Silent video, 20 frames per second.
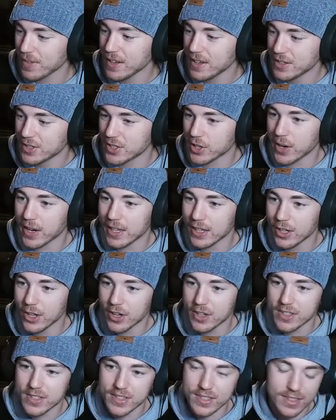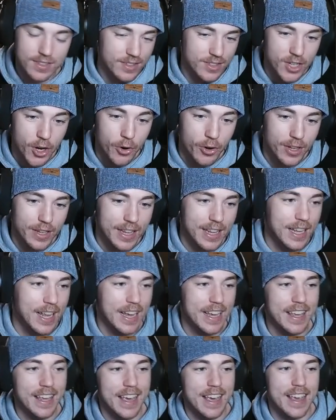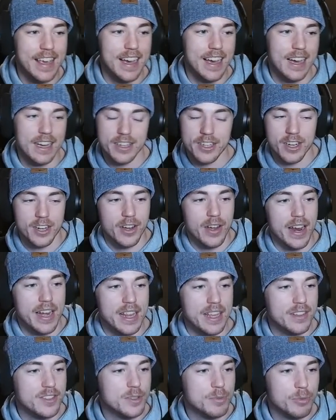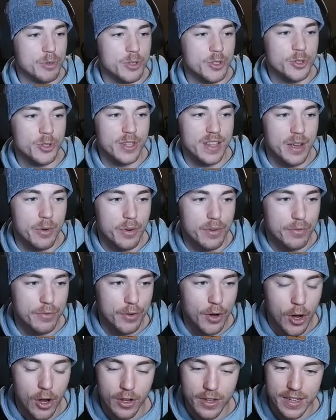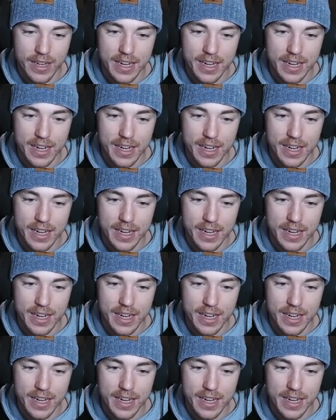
so it looks totally like a any spruce tree that would have fallen,